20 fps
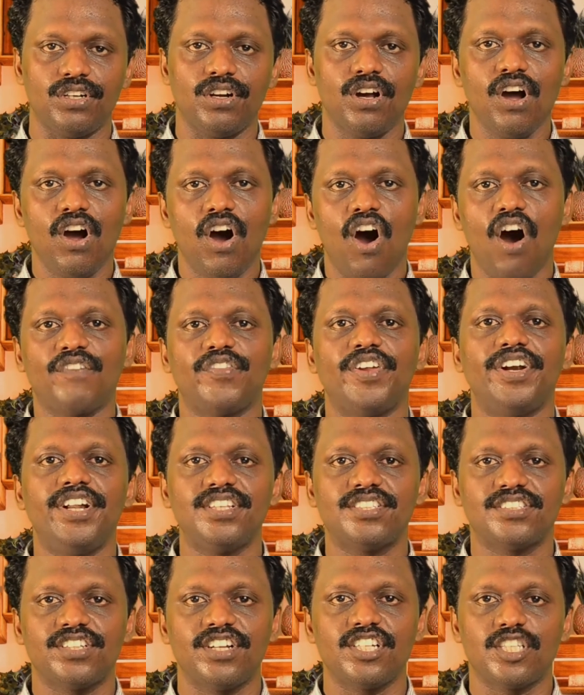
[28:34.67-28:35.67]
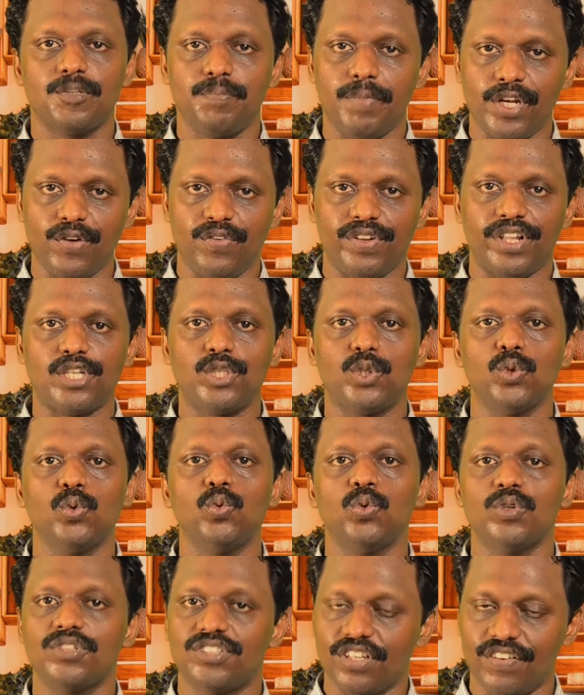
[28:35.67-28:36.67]
of the distance between the two
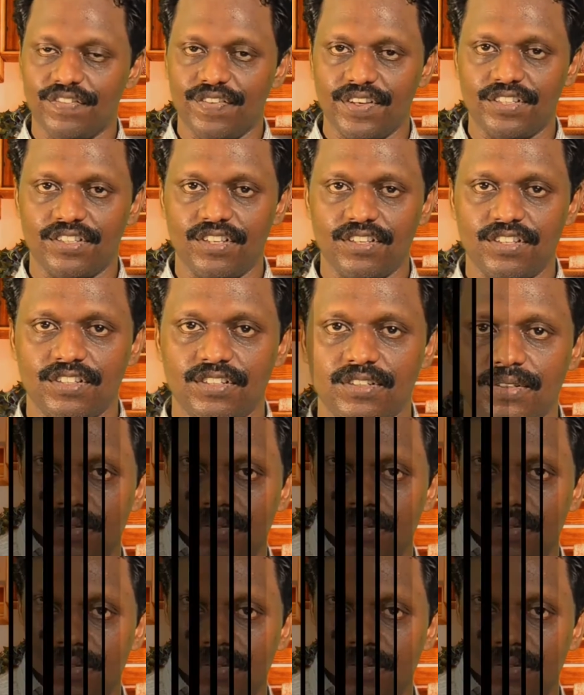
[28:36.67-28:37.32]
surfaces.